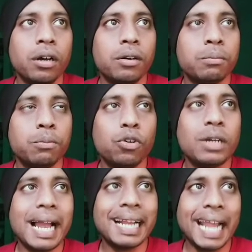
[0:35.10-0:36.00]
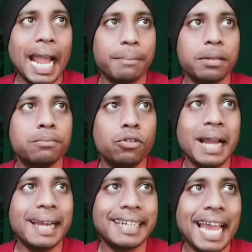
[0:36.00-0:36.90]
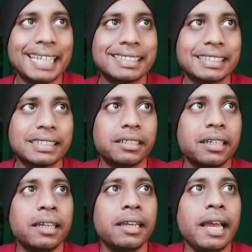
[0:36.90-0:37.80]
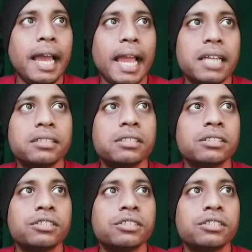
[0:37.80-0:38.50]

book a cab, book a taxi, and the